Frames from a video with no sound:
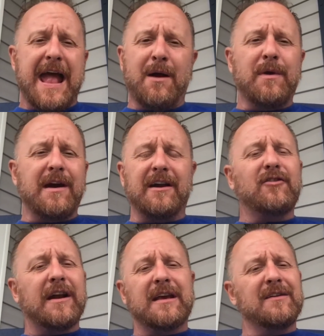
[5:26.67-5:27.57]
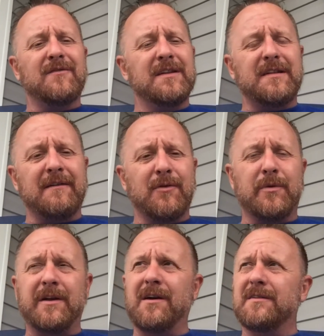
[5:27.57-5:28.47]
And we got to try to convince
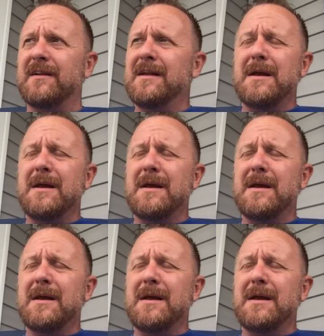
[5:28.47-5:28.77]
everyone else.